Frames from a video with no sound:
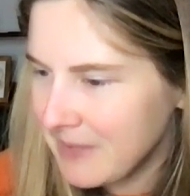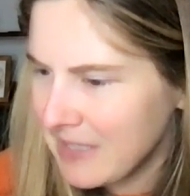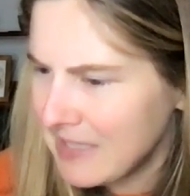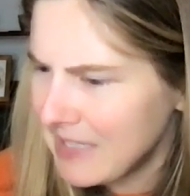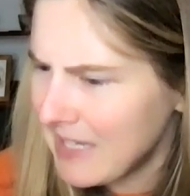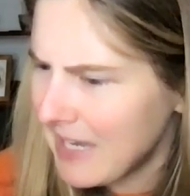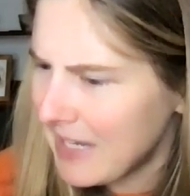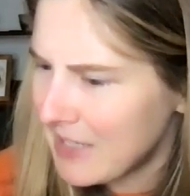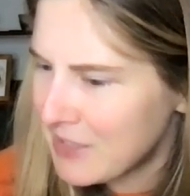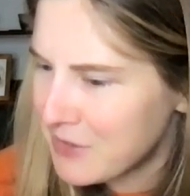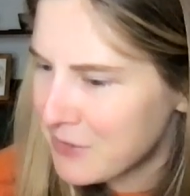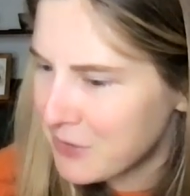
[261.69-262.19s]

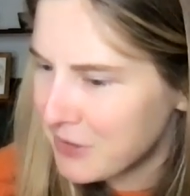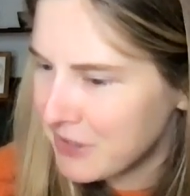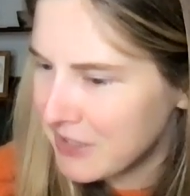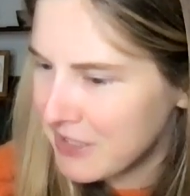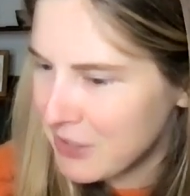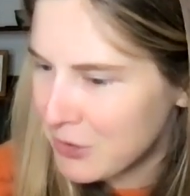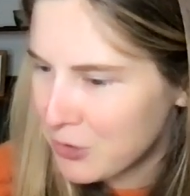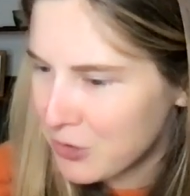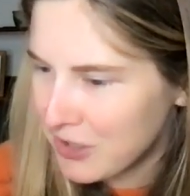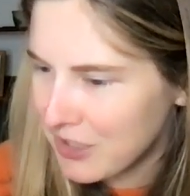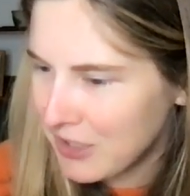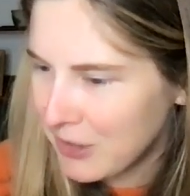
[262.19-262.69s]
it's
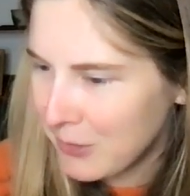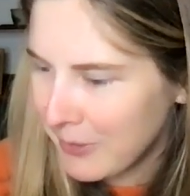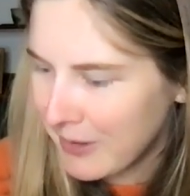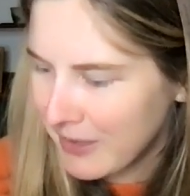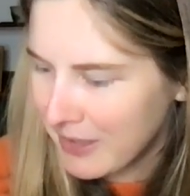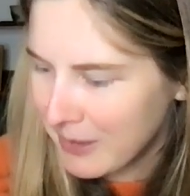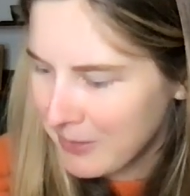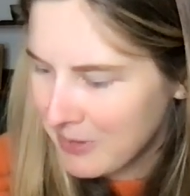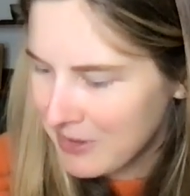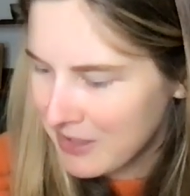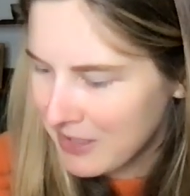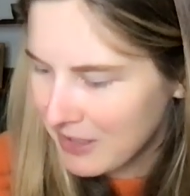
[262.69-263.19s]
really a tricky
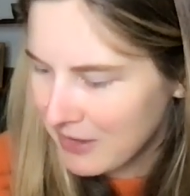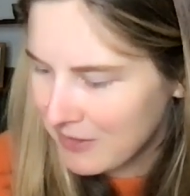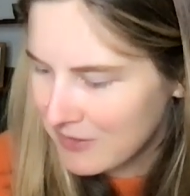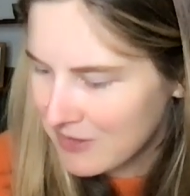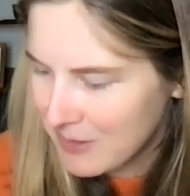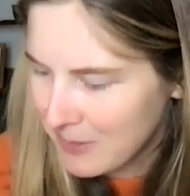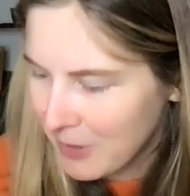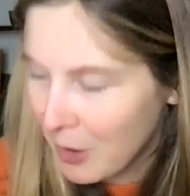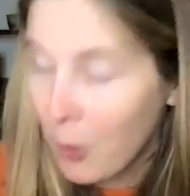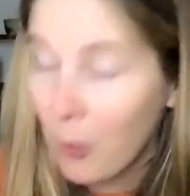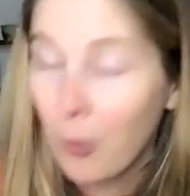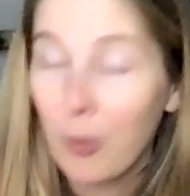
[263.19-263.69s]
one. Let me think of
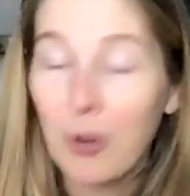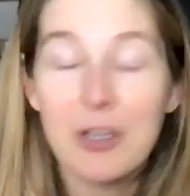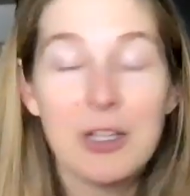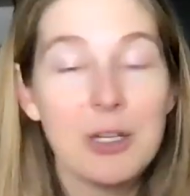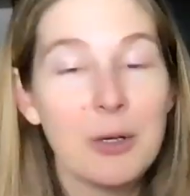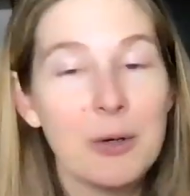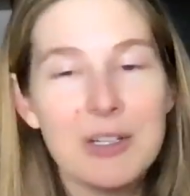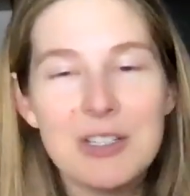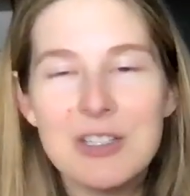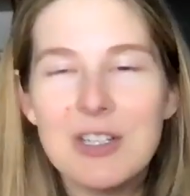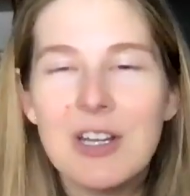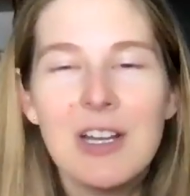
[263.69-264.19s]
something. Oh,
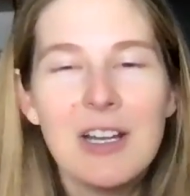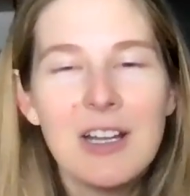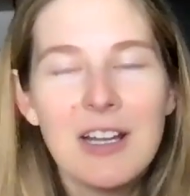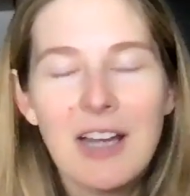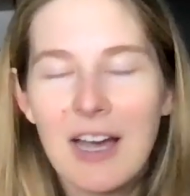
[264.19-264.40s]
you know what?